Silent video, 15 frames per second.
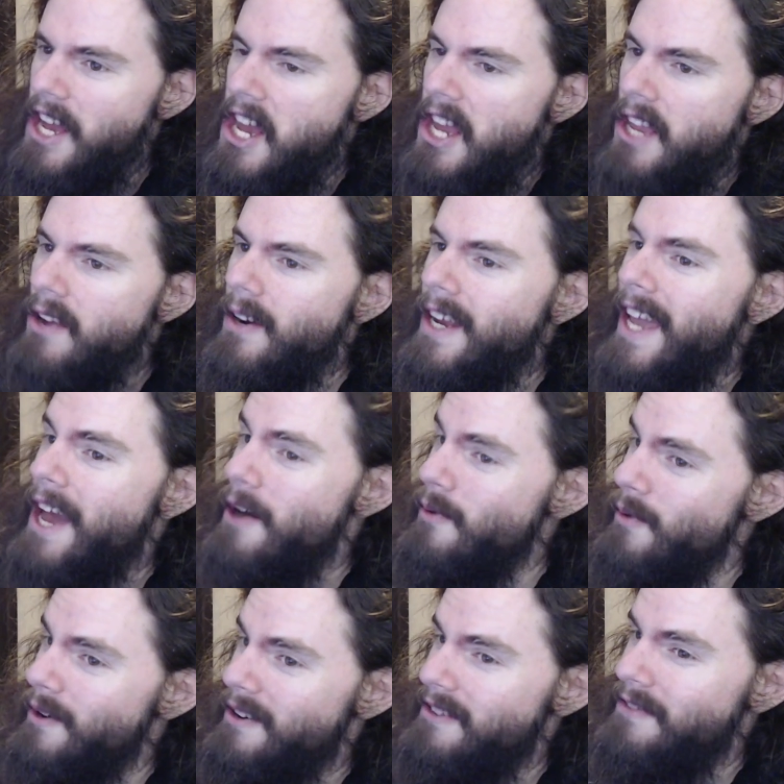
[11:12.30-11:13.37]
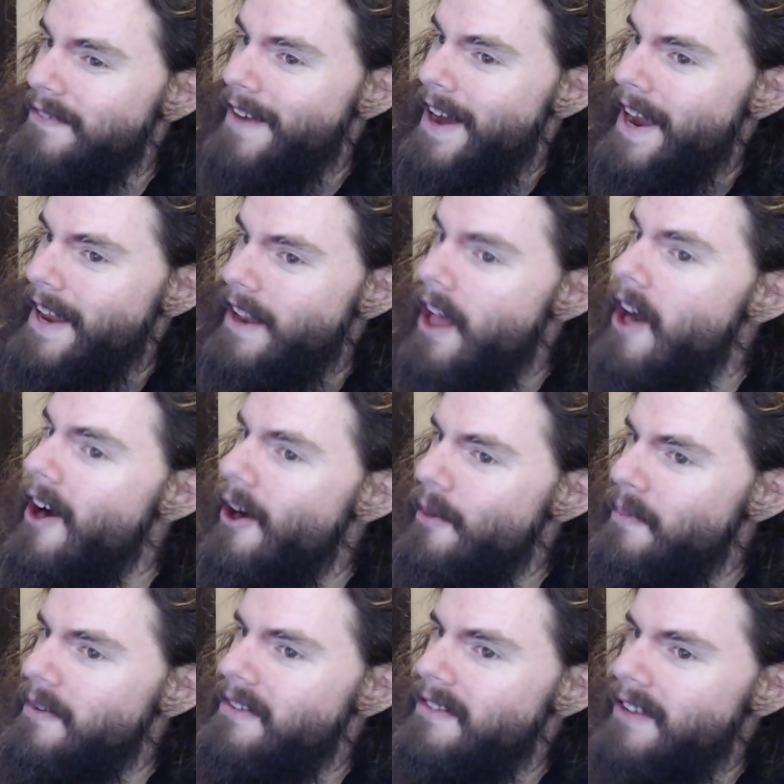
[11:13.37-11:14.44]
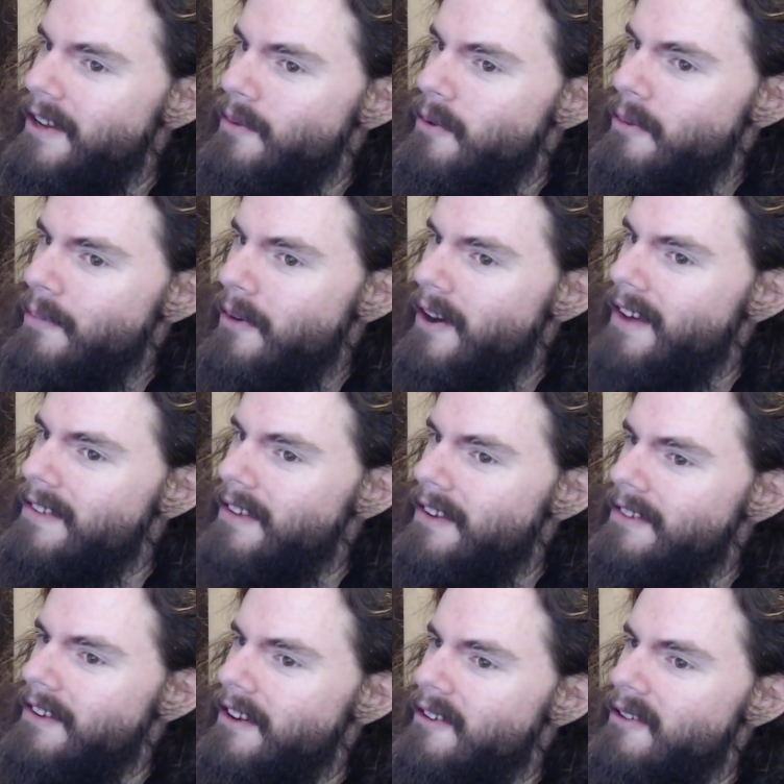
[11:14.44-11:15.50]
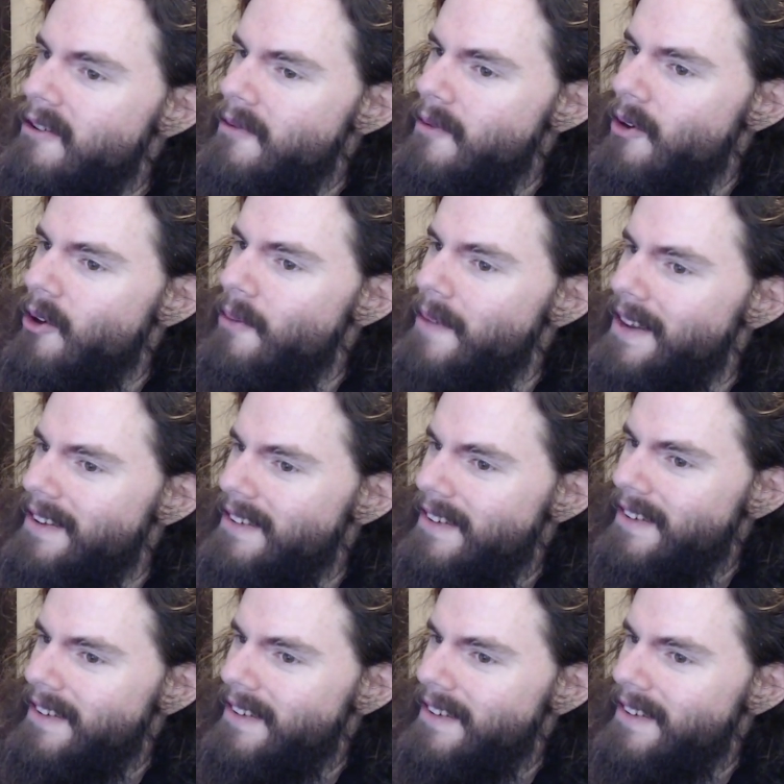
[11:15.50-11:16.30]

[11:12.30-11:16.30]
Your account works fine. I'll proceed with processing your enrollment.